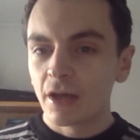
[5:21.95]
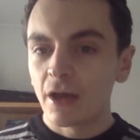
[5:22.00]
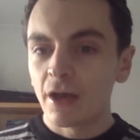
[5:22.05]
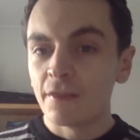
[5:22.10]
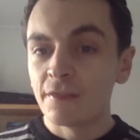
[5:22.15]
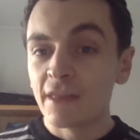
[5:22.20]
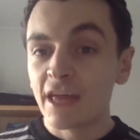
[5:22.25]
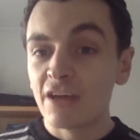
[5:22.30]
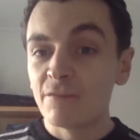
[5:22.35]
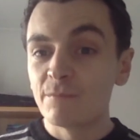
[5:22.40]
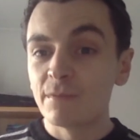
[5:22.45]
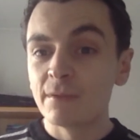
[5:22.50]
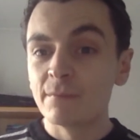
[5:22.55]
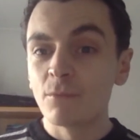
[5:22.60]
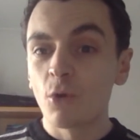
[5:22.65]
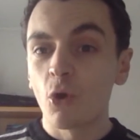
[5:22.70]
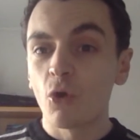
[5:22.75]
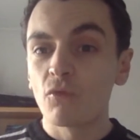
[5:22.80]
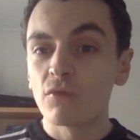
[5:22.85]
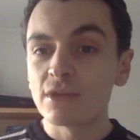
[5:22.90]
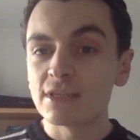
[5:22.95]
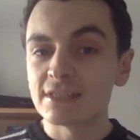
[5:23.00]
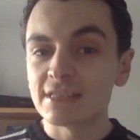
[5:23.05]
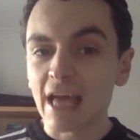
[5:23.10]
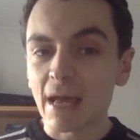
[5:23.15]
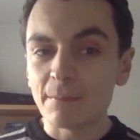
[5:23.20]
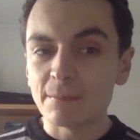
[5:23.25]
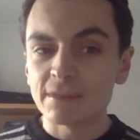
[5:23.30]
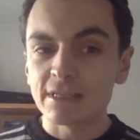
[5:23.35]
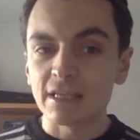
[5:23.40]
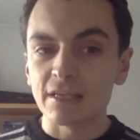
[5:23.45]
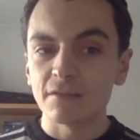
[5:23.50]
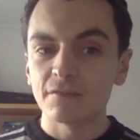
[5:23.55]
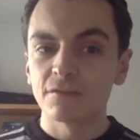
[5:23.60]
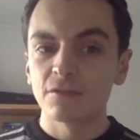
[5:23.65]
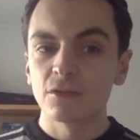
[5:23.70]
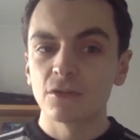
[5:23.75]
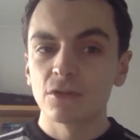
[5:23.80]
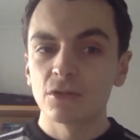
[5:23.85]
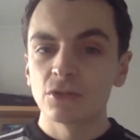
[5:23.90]
and they've been more receptive
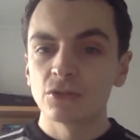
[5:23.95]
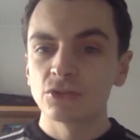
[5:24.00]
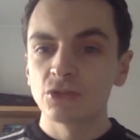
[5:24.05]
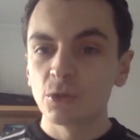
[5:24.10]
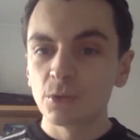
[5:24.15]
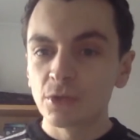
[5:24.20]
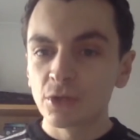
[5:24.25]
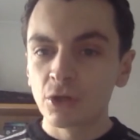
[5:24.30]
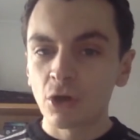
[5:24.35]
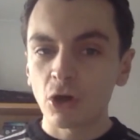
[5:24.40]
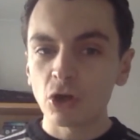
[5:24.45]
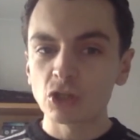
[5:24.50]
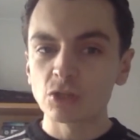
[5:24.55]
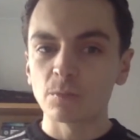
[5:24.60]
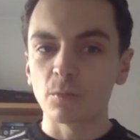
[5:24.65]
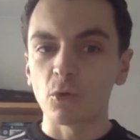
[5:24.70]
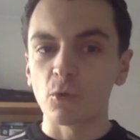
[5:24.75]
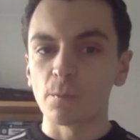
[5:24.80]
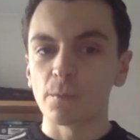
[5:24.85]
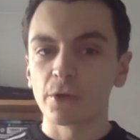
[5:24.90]
to the gospel,